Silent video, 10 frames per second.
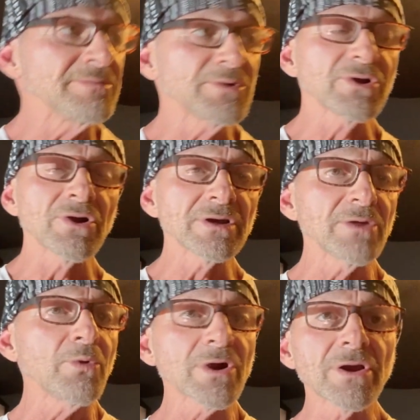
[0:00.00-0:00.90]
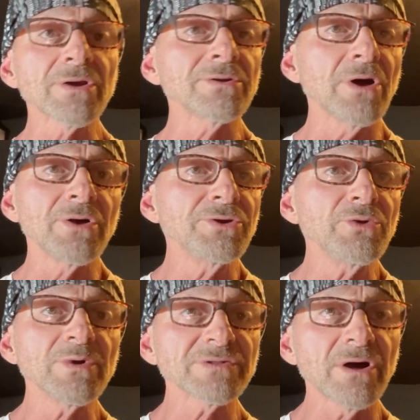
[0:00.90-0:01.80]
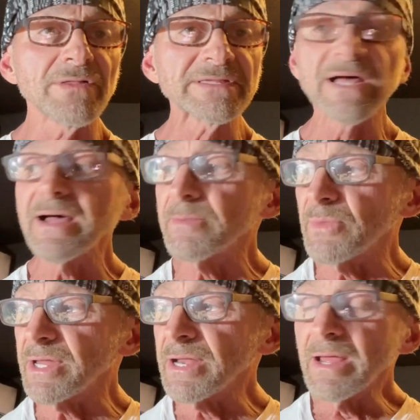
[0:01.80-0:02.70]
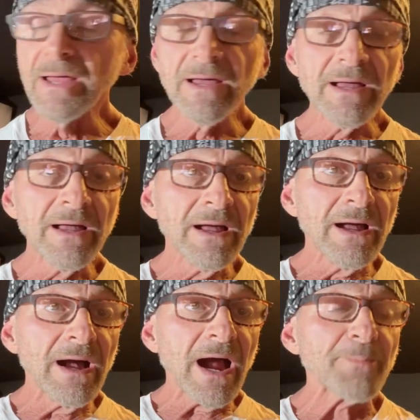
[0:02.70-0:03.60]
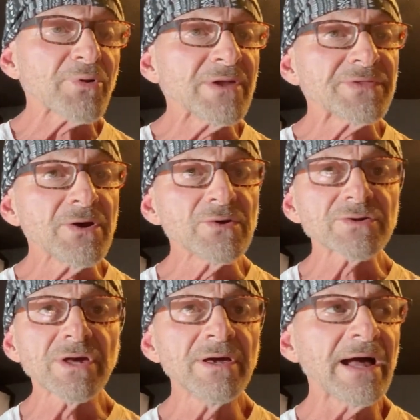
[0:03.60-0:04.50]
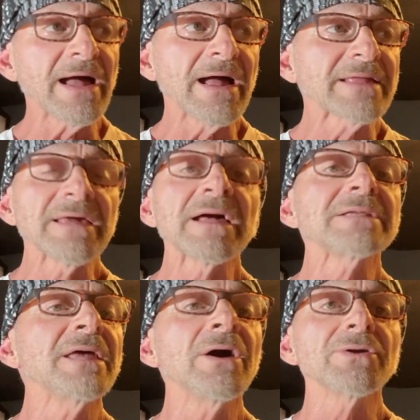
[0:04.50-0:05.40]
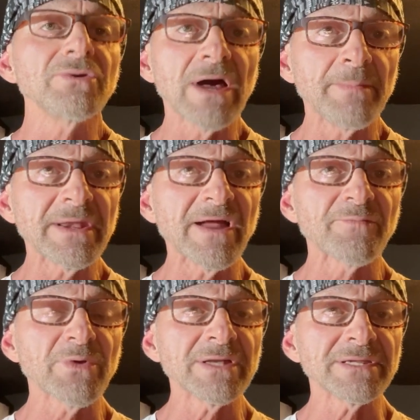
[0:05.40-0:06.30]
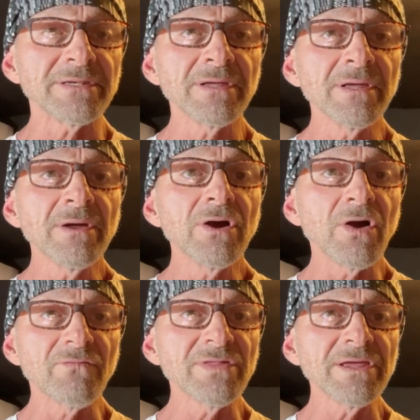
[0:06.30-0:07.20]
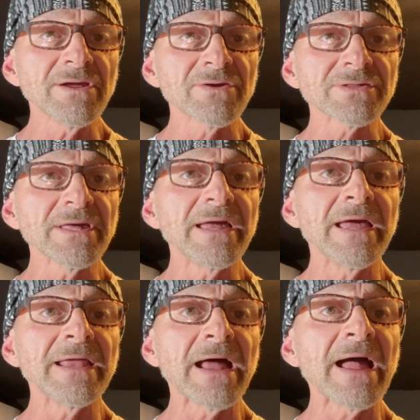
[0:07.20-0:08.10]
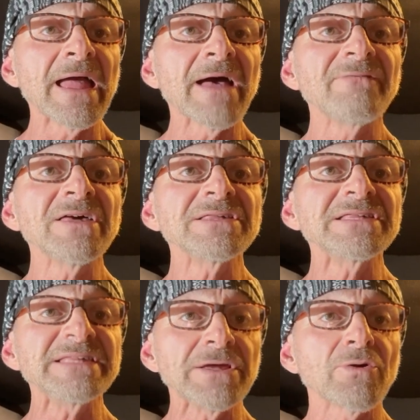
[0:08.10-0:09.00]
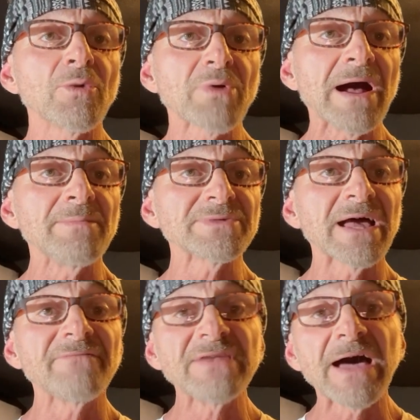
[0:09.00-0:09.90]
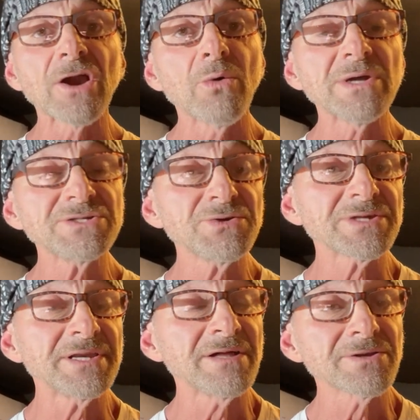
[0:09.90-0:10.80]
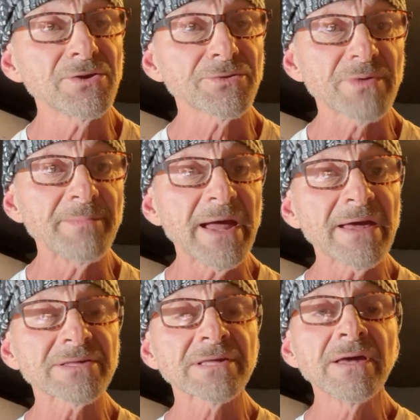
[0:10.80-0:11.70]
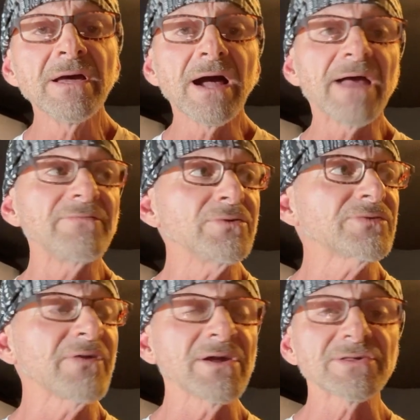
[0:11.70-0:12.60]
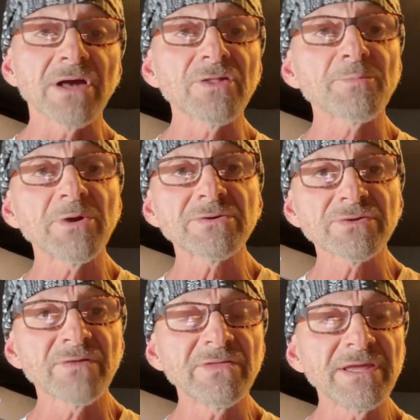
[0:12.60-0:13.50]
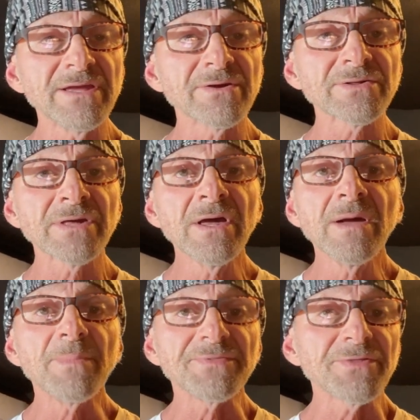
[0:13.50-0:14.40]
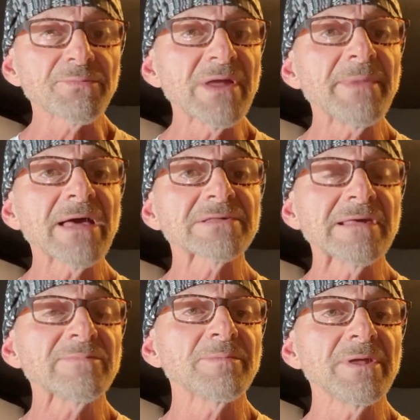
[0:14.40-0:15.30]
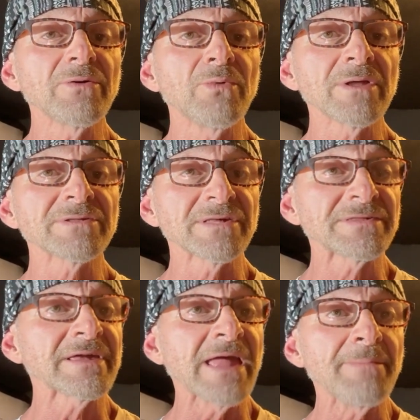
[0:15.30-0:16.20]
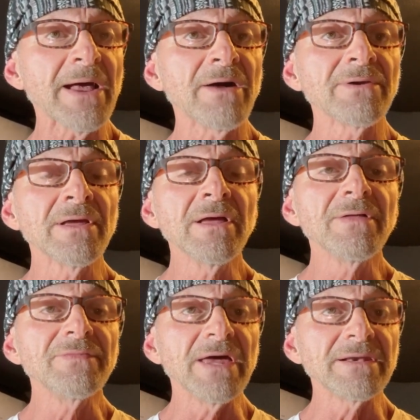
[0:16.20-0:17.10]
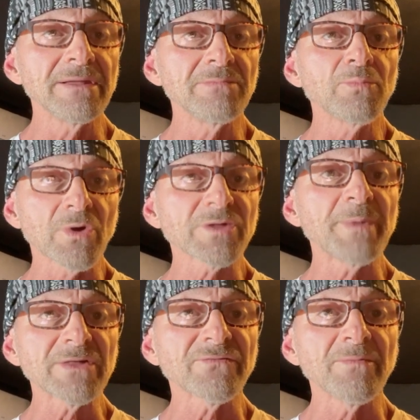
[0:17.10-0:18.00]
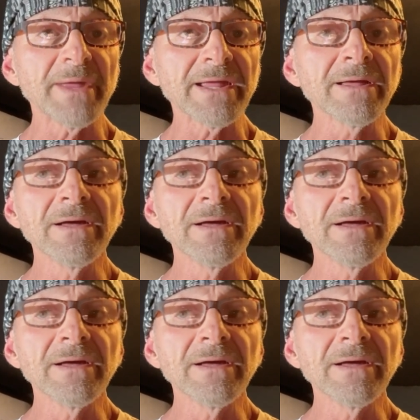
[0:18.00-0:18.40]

Currently working on new ones all the time, but I print those. I cannot tell you how many I've printed over the years, and I have 0 problems. I have not always used an Elegoo 3 Max. I've used various other printers over the years, but the 3 Max seems to be the one since it came out that works best for me.